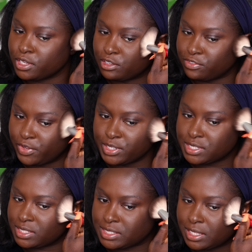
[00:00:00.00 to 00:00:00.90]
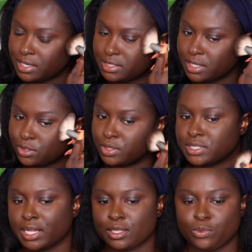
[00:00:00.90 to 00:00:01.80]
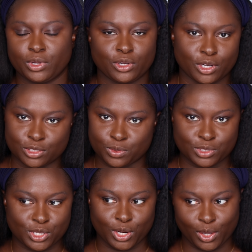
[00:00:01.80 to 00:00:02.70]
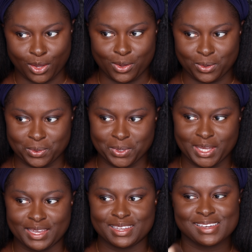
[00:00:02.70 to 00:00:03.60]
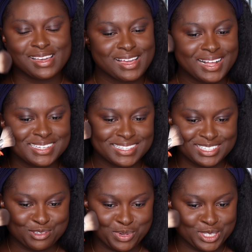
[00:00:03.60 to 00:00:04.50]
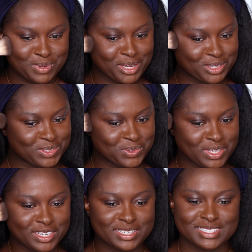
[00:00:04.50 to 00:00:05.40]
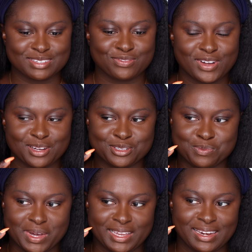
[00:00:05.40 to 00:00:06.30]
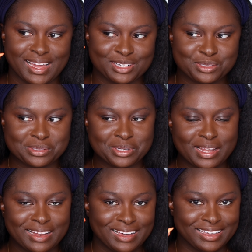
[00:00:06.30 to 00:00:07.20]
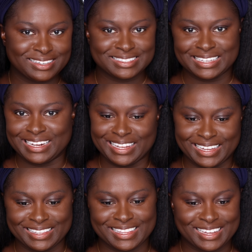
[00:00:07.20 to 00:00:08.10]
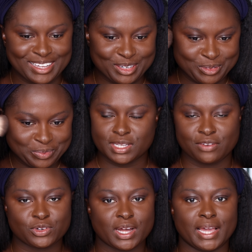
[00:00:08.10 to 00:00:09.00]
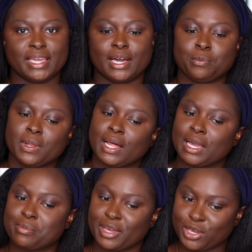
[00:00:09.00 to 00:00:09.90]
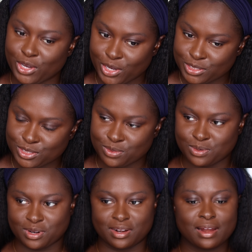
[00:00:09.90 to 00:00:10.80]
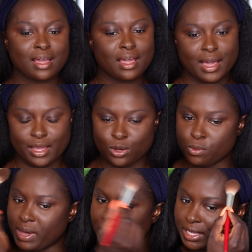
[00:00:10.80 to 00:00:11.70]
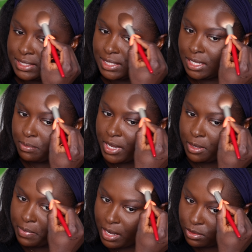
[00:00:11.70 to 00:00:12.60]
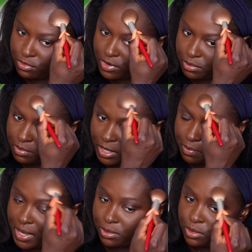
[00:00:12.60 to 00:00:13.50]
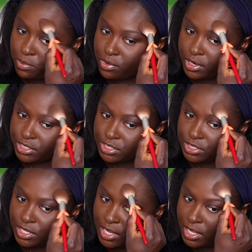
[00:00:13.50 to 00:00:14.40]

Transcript: at your face, it's gonna tell you exactly where your contour is gonna go, okay? I just like to place my contour here because it follows my natural lines and I like that. After I apply my contour, I go back and take my powder found my powder brush